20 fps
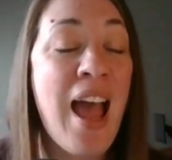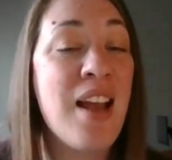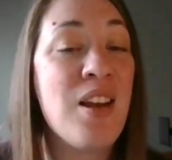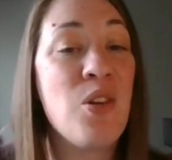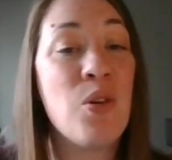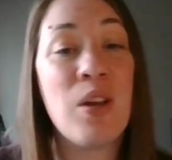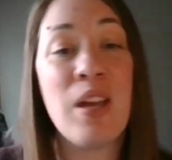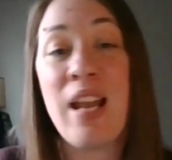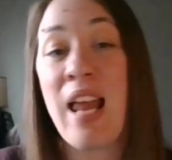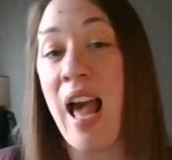
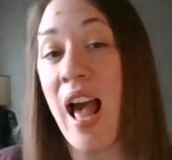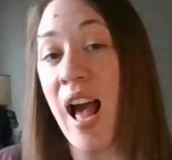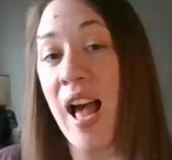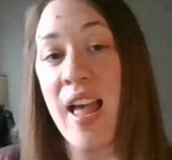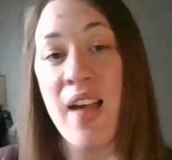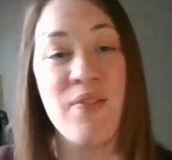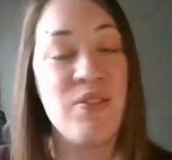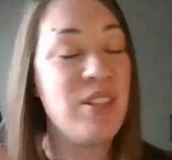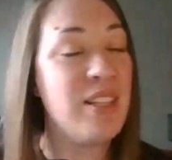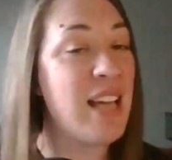And
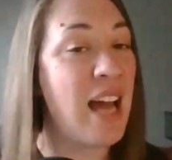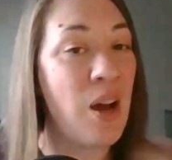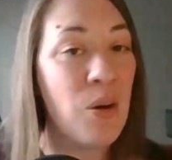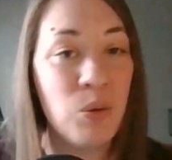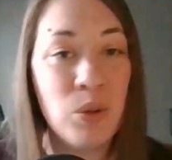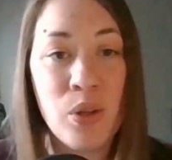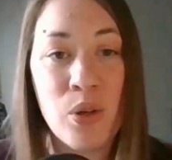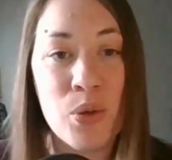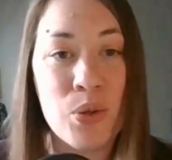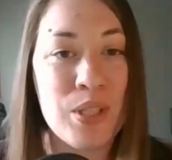I have
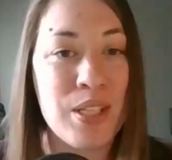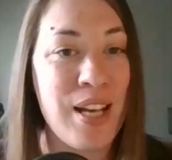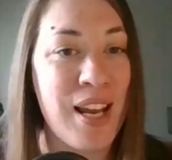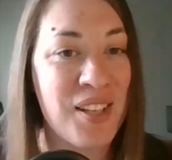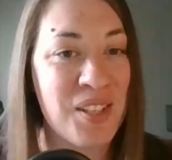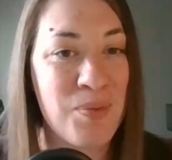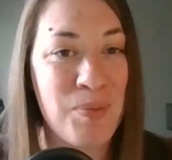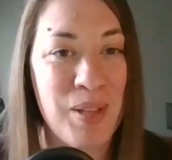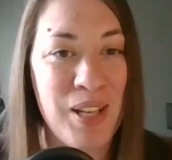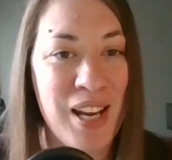downloads
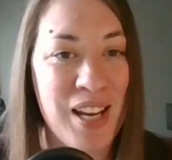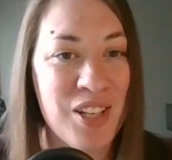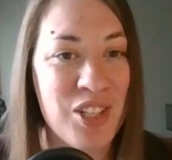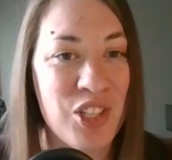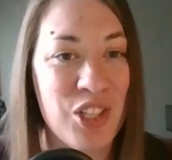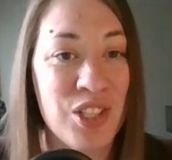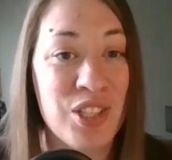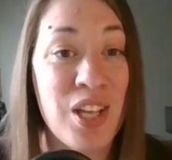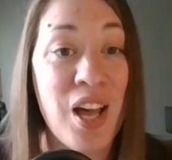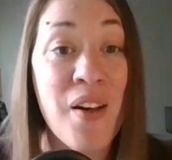and
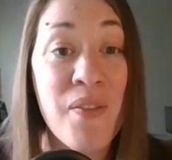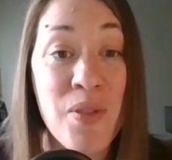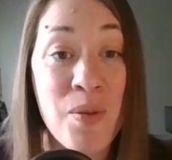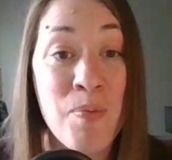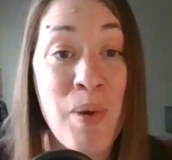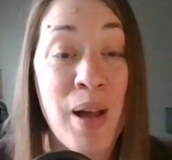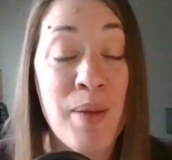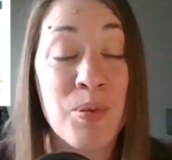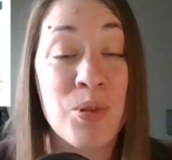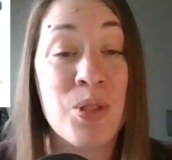explanations of
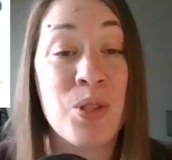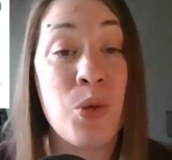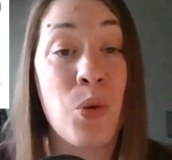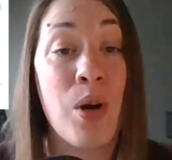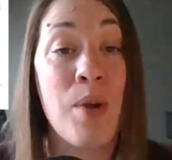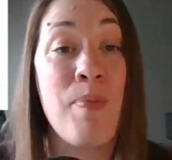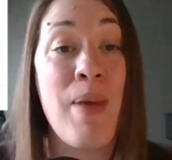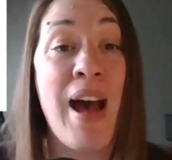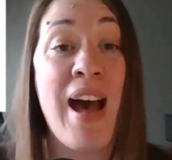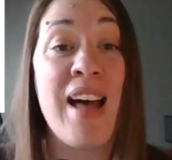the Bible
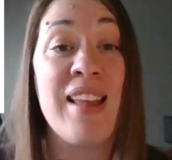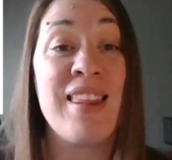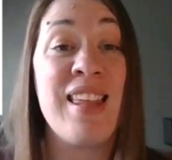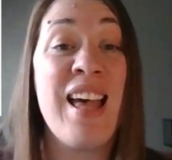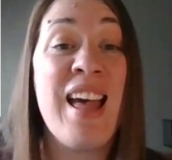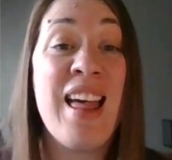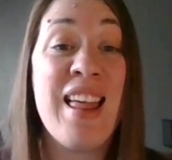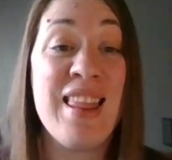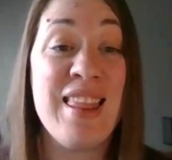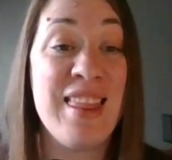story path
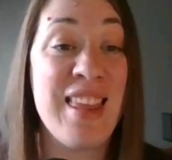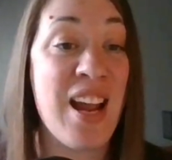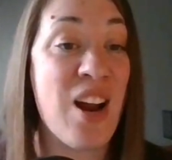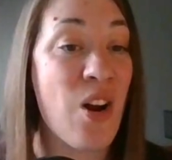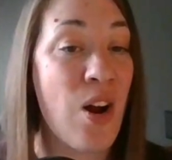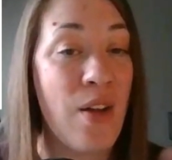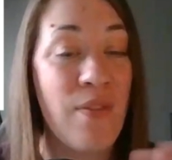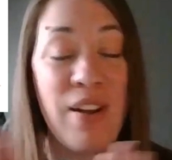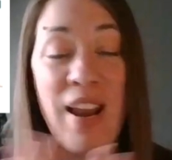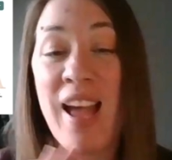
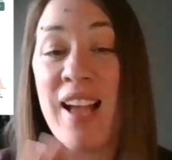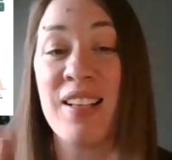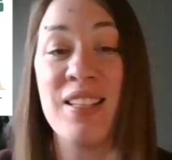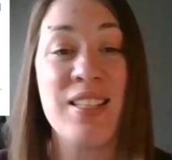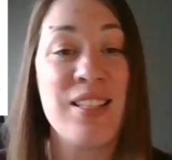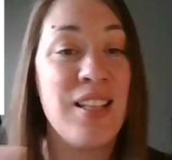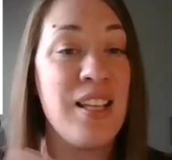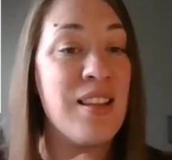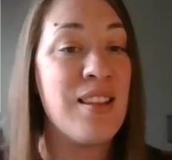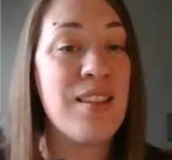there. I have an
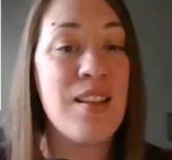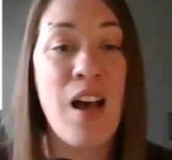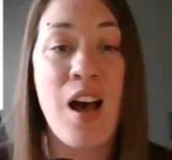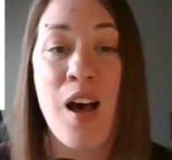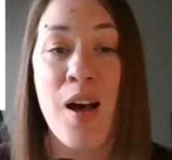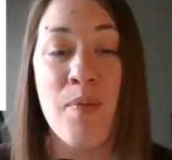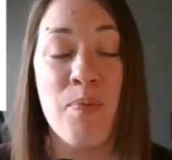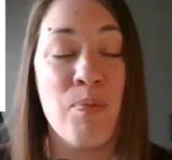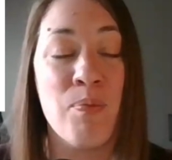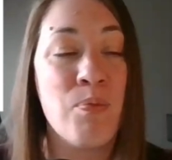excellent
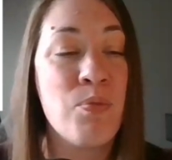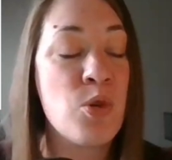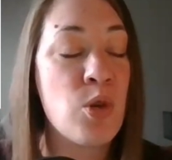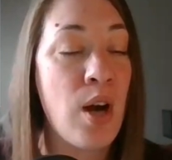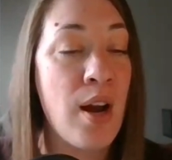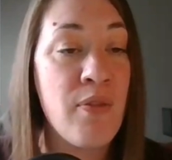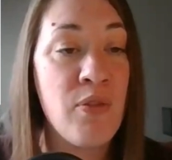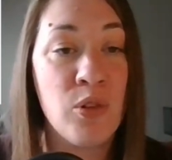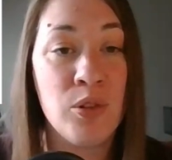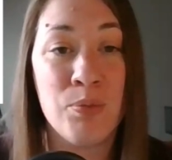
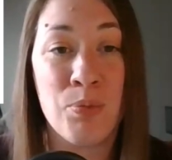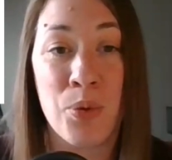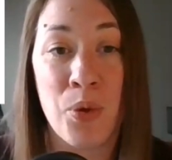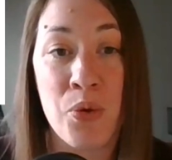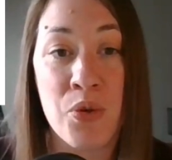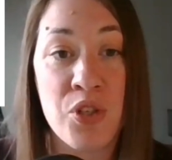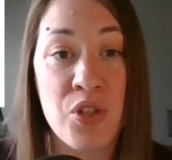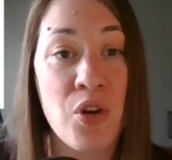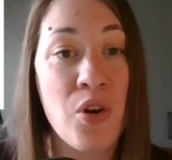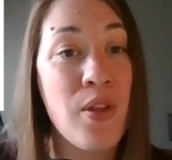trifold
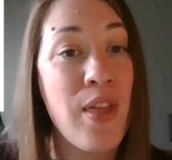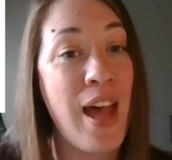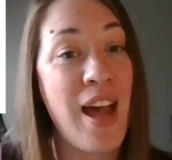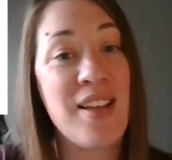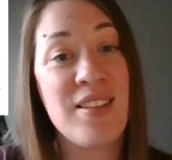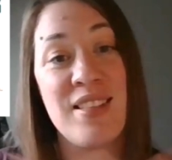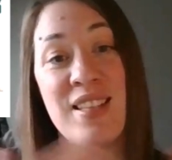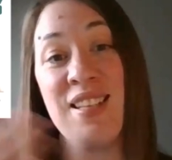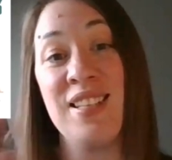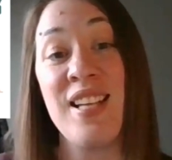brochure that
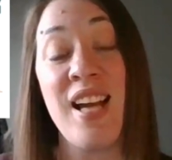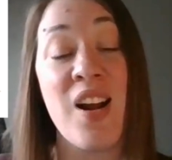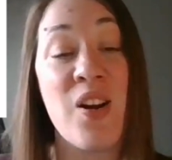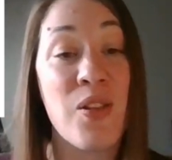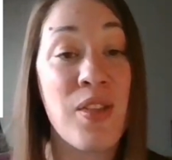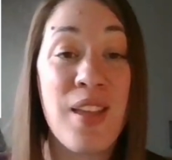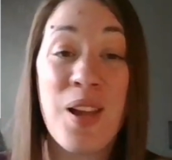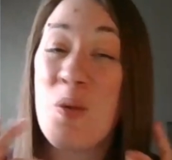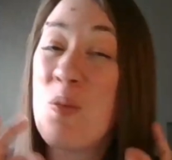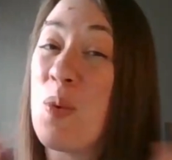has the
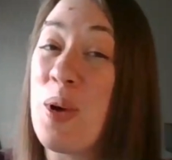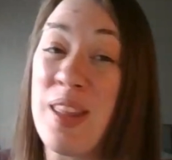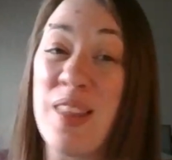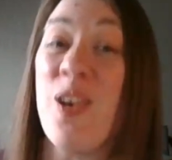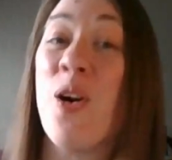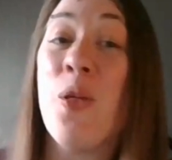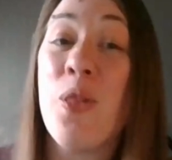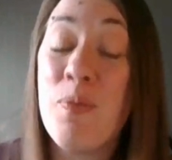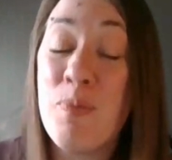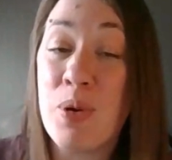entire thing
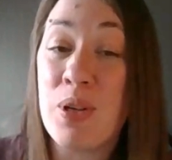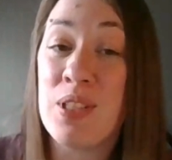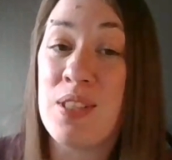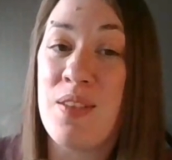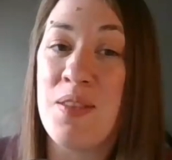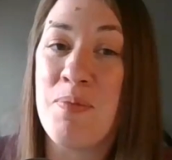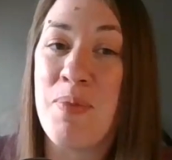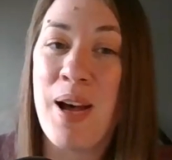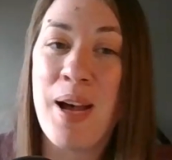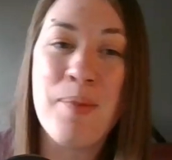with all the
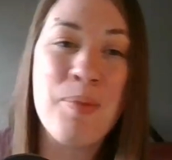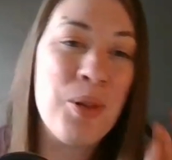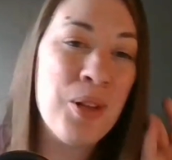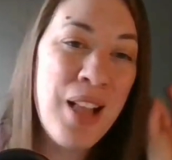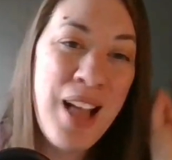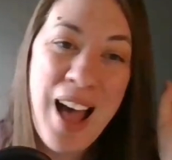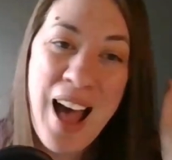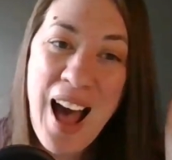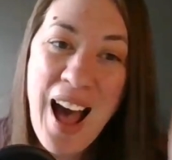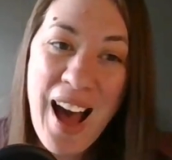books of the
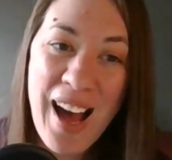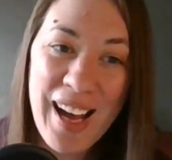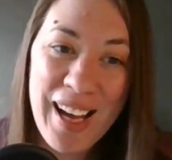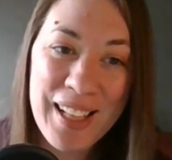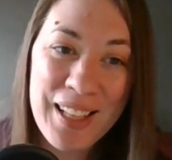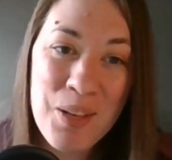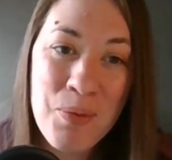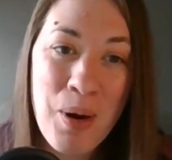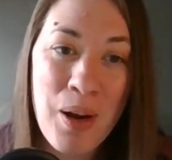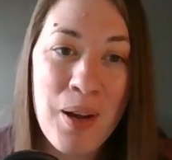Bible.
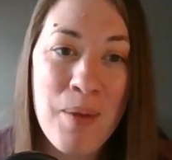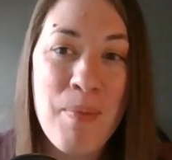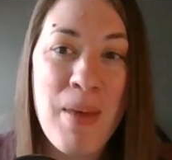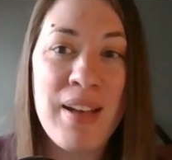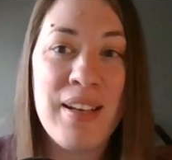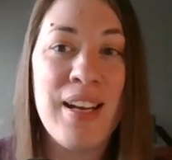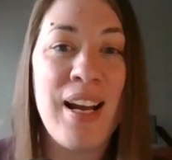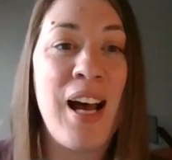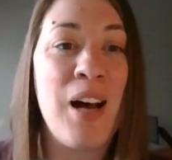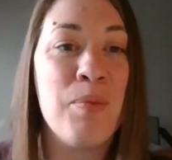Highly
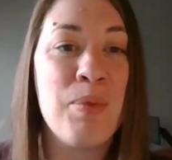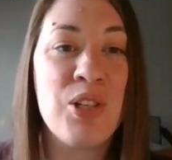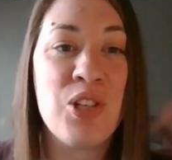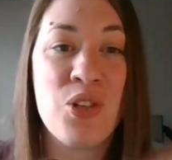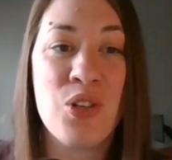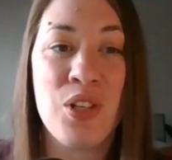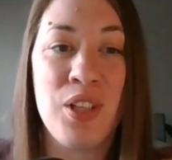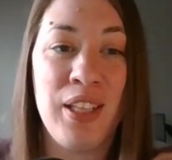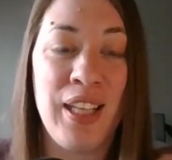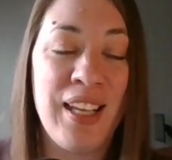recommend it. I'll be
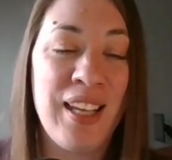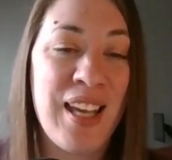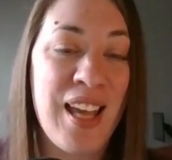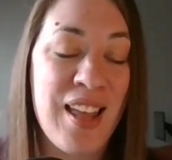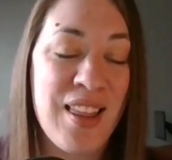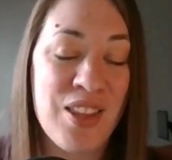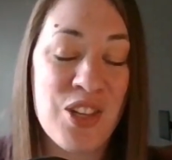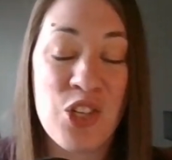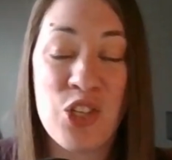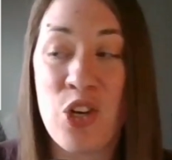sure to link
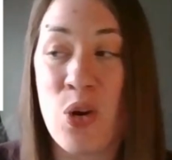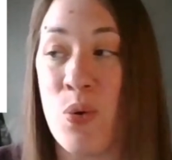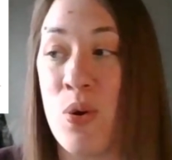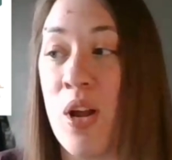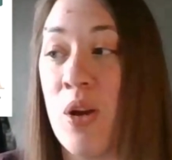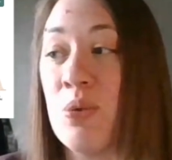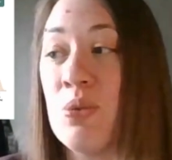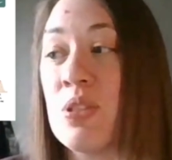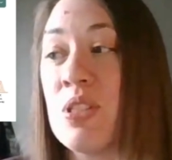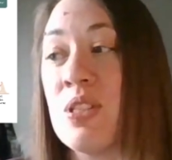it in the show
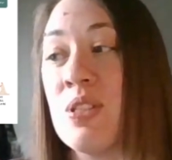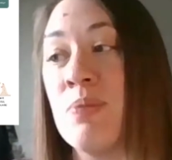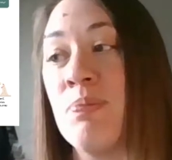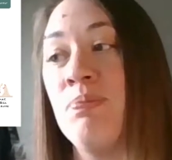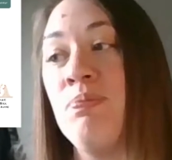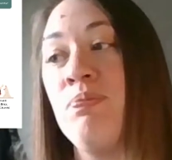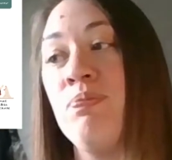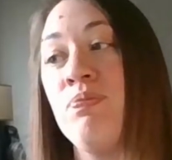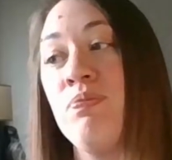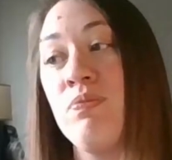
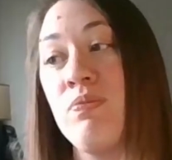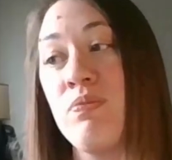notes.